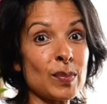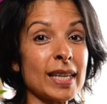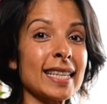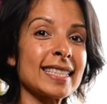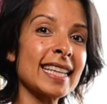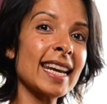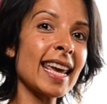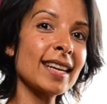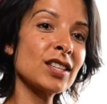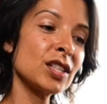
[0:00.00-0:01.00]
Because that
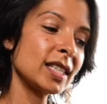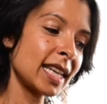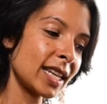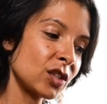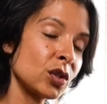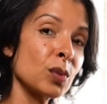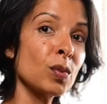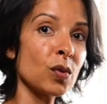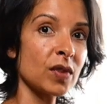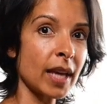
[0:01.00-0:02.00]
energy tends to
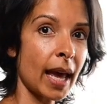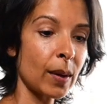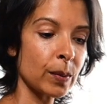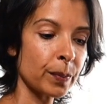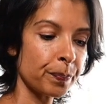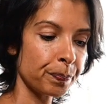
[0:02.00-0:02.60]
move down.